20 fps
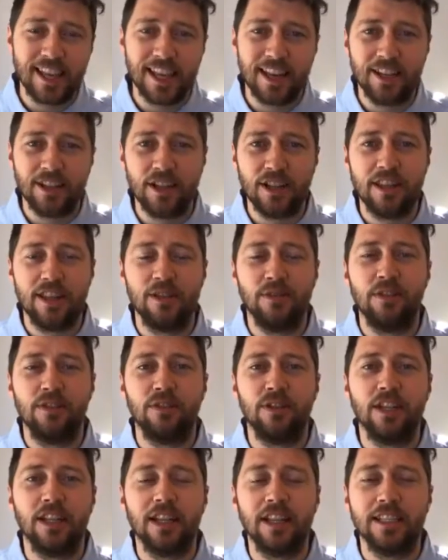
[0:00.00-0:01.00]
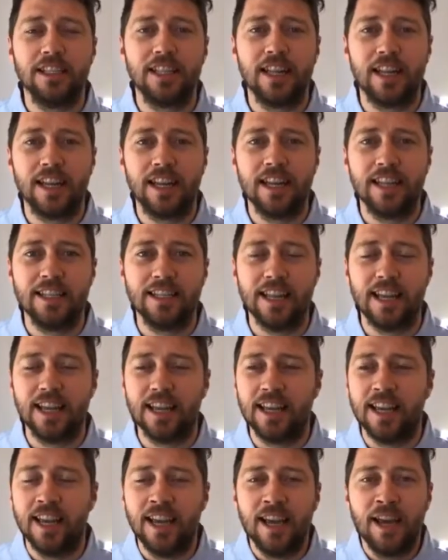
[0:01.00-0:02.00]
And I don't think we've realised that as
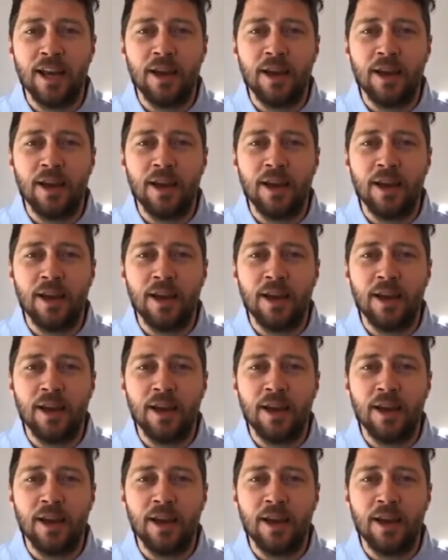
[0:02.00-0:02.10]
a